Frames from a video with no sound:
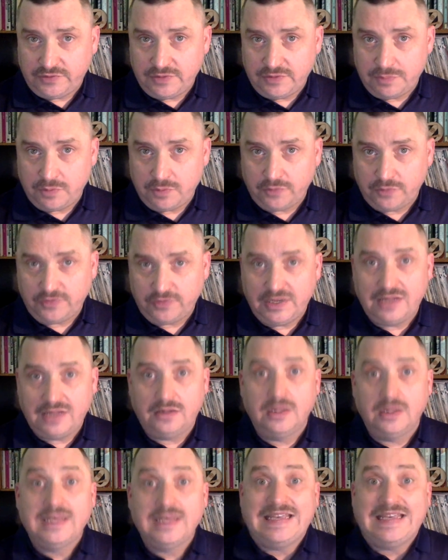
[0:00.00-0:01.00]

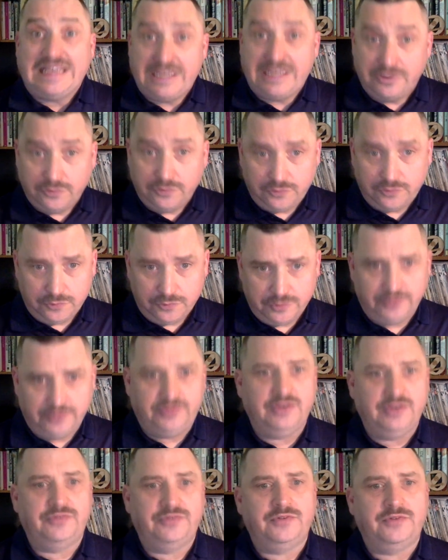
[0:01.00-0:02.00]
personnel into the
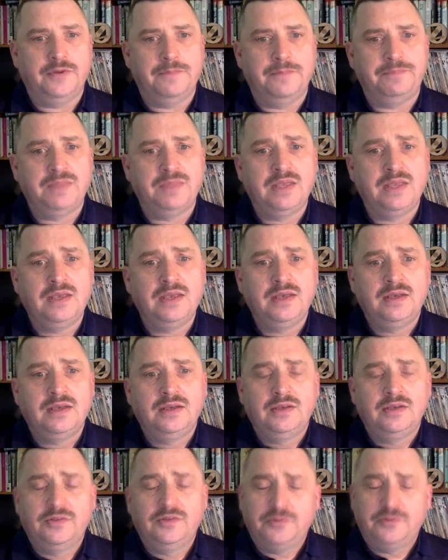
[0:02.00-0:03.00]
system.
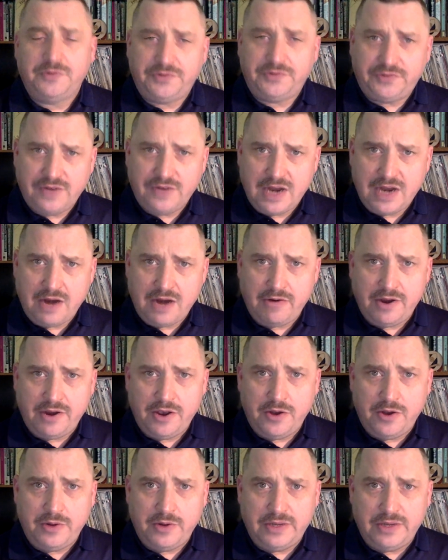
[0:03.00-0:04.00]
So the
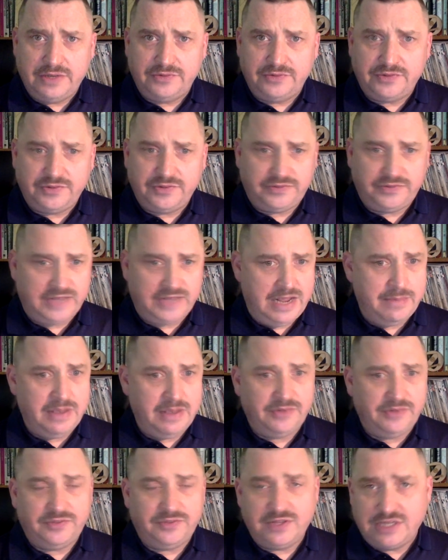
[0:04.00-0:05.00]
scenario is the same
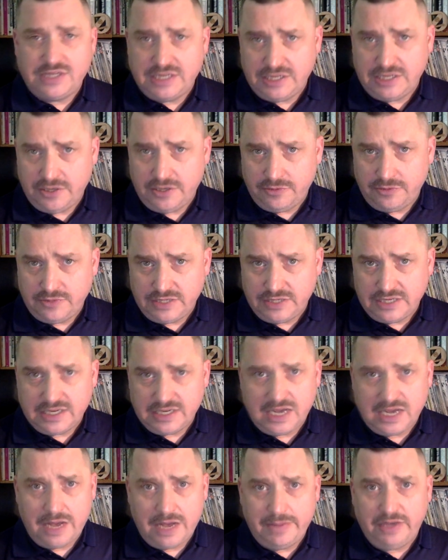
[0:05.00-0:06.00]
as the DoD
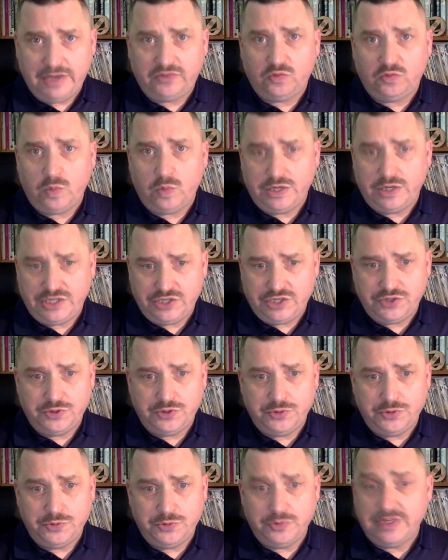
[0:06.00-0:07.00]
COMEX
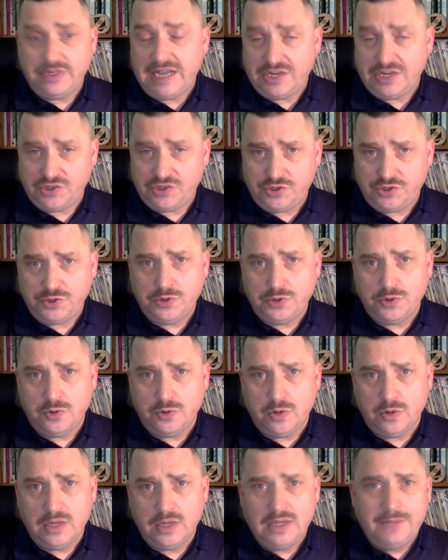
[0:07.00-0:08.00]
22
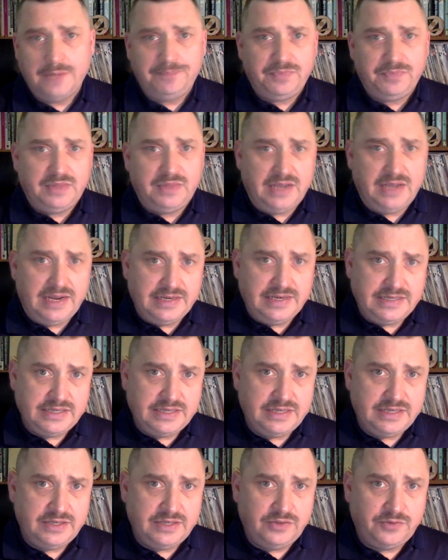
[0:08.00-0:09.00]
2. The
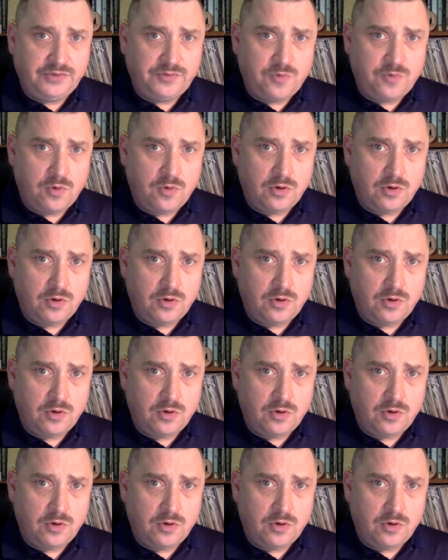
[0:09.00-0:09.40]
idea is for